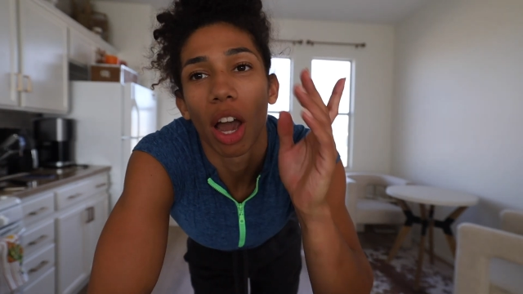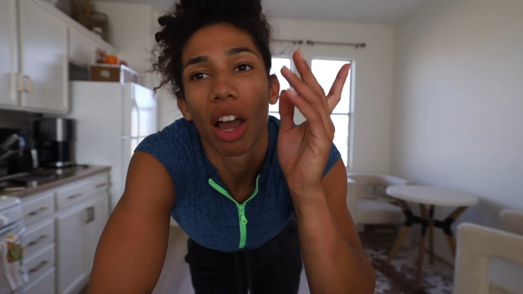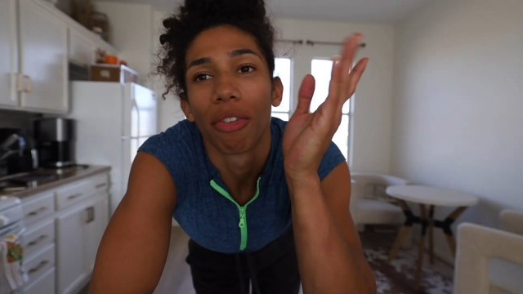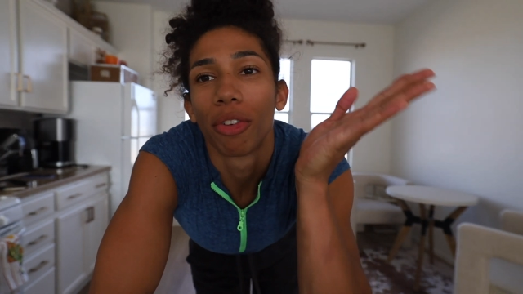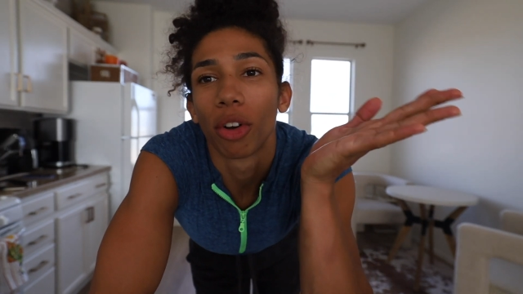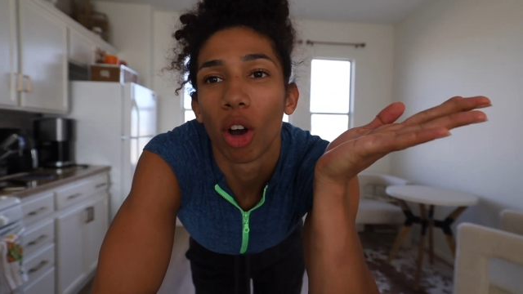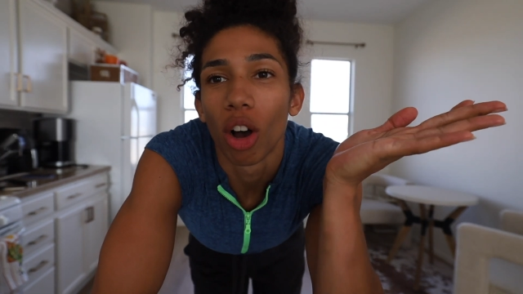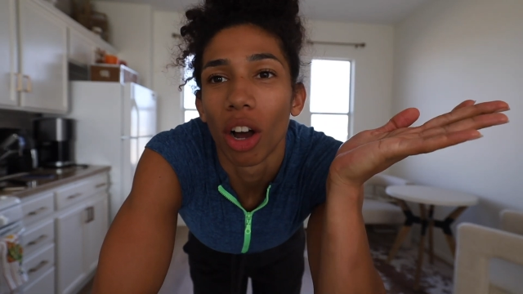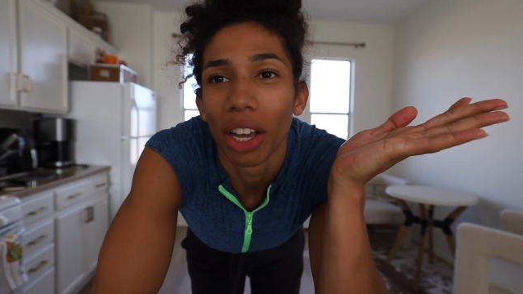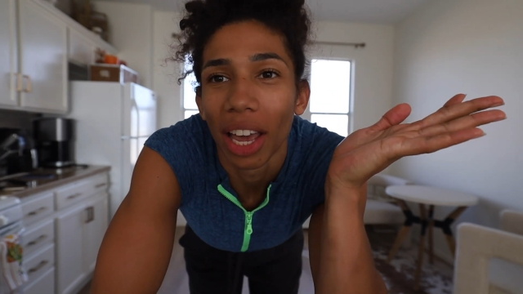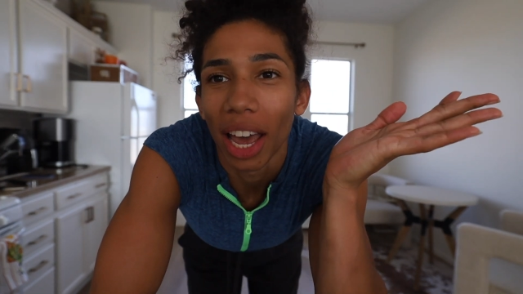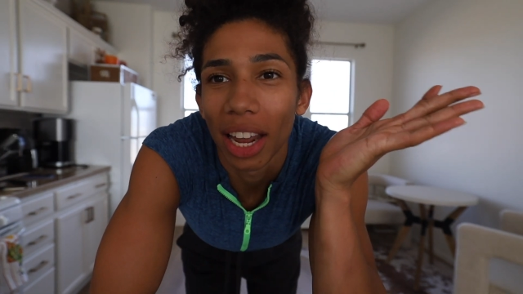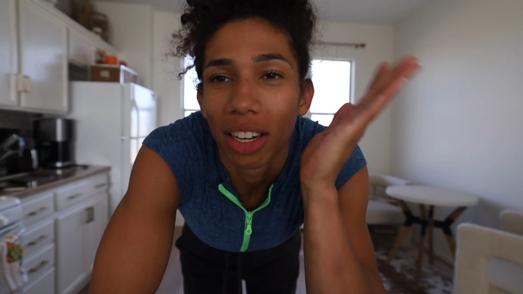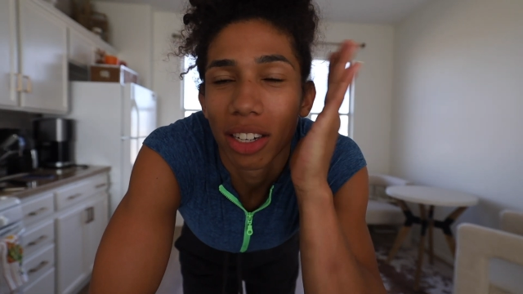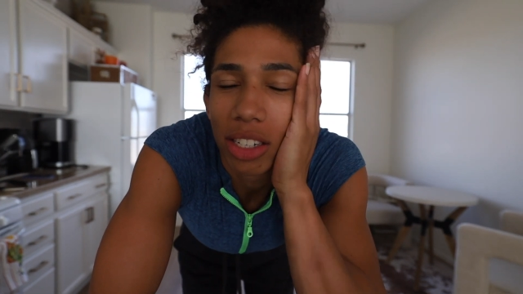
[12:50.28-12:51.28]
I forgot
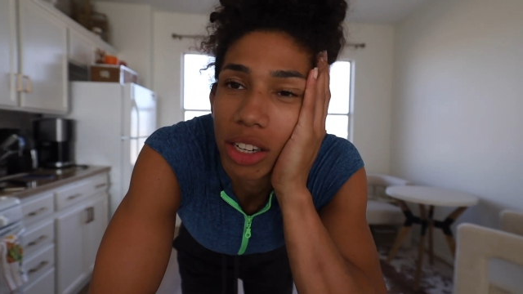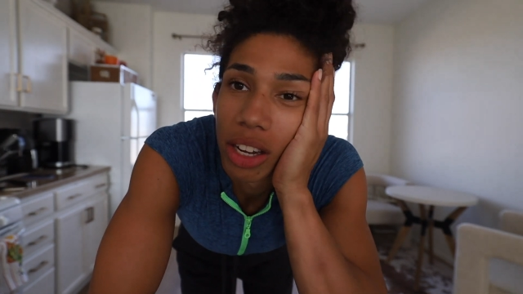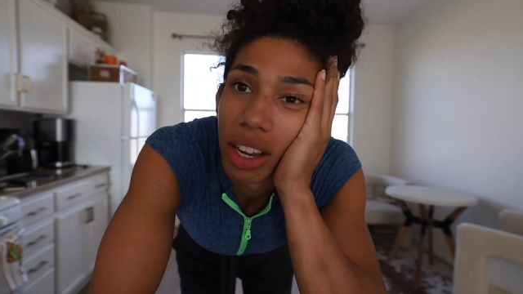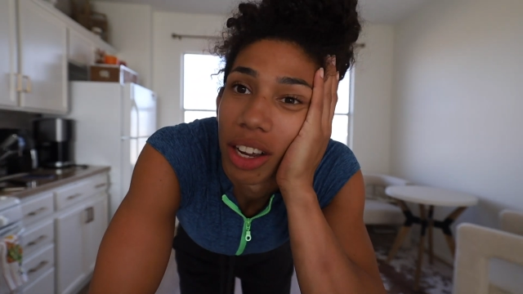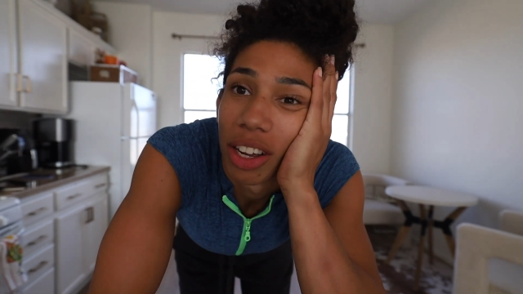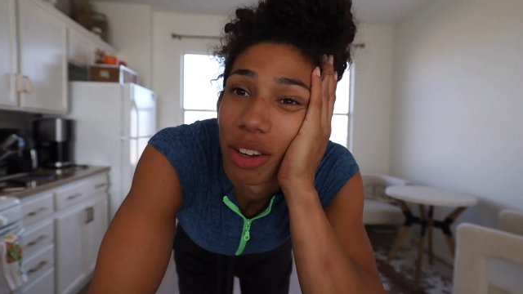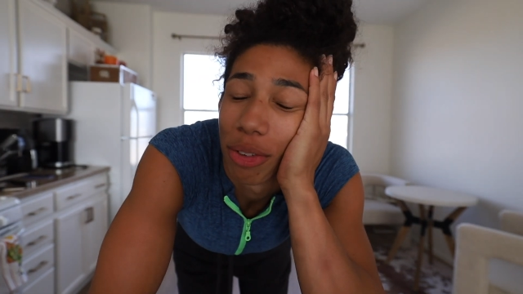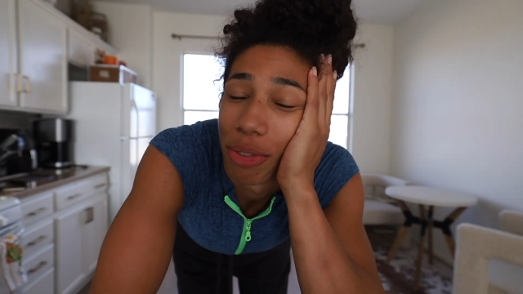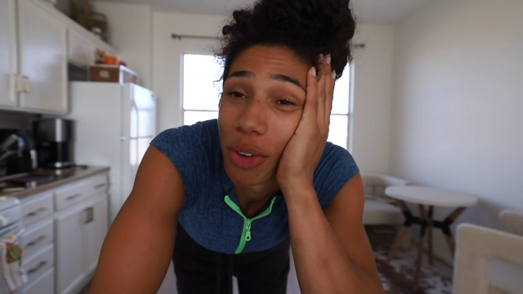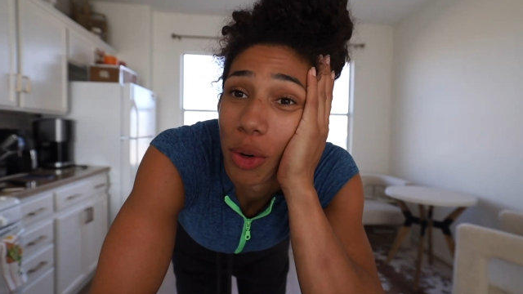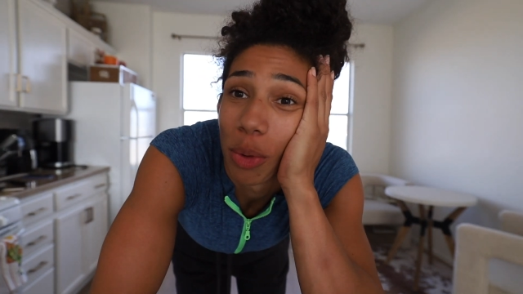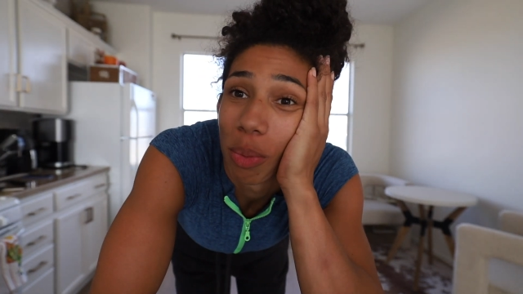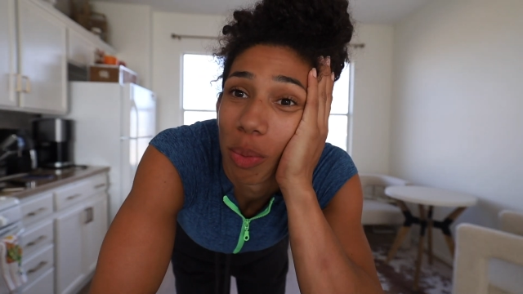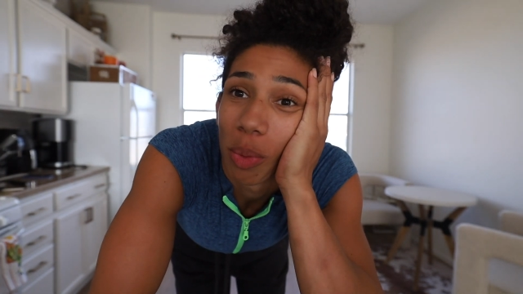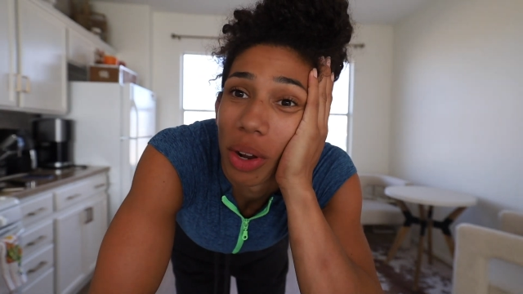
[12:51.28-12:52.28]
again to
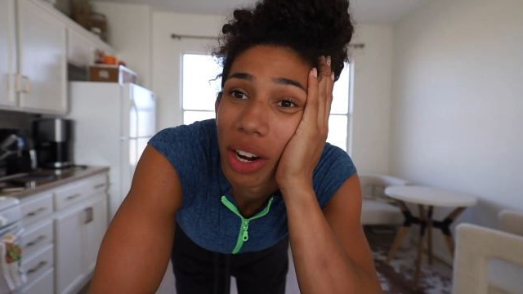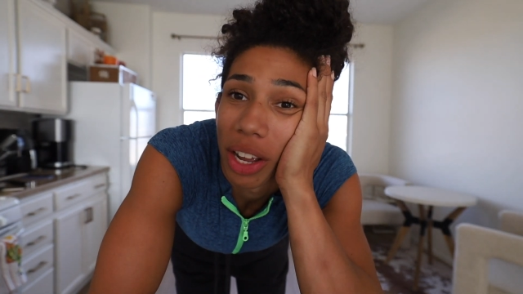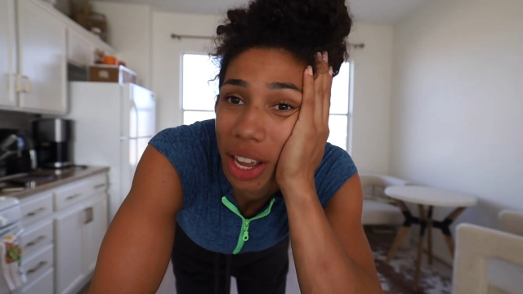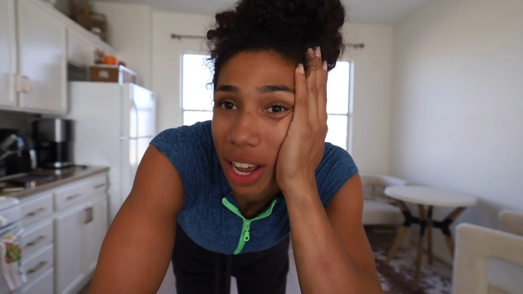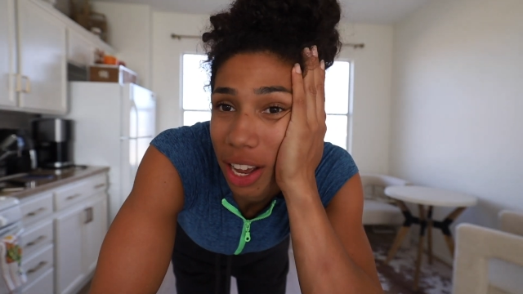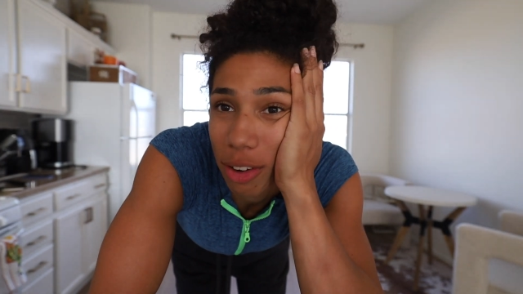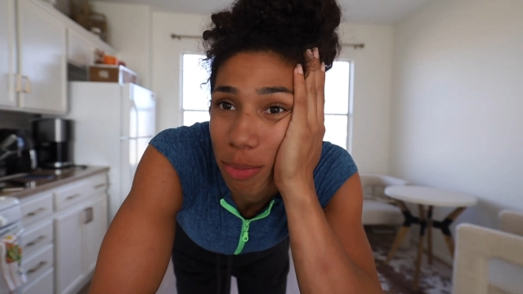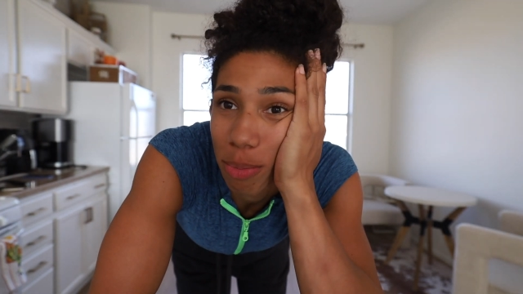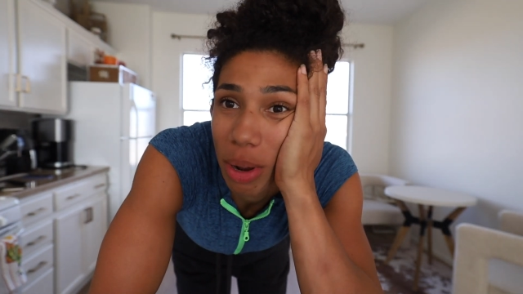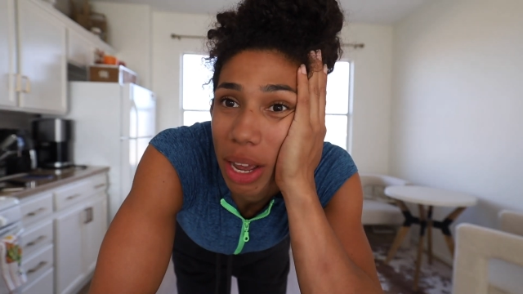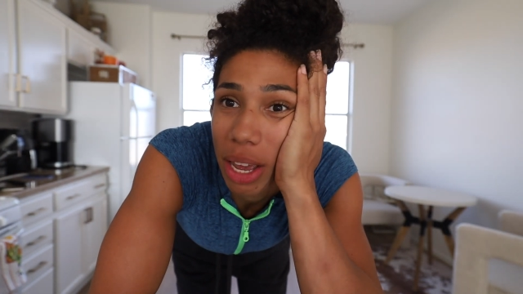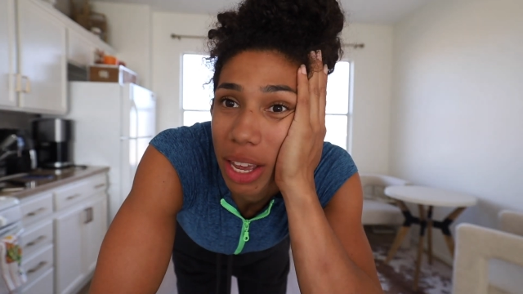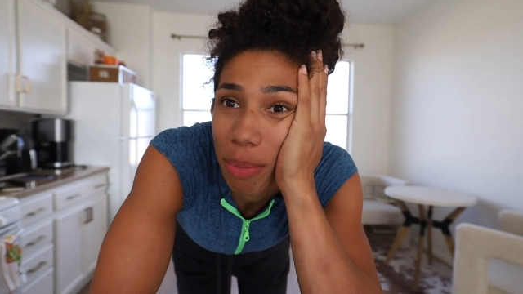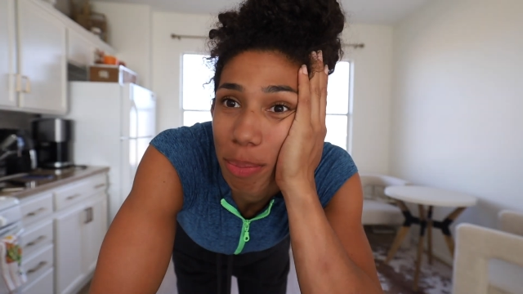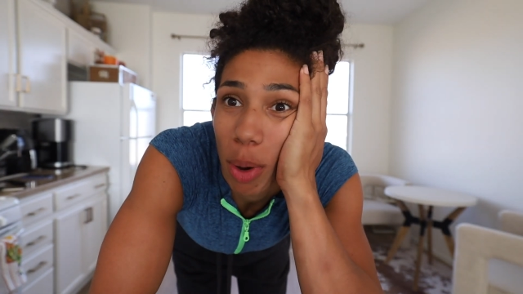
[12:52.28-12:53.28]
film when I had
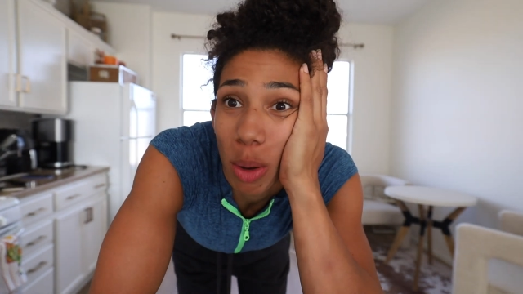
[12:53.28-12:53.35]
my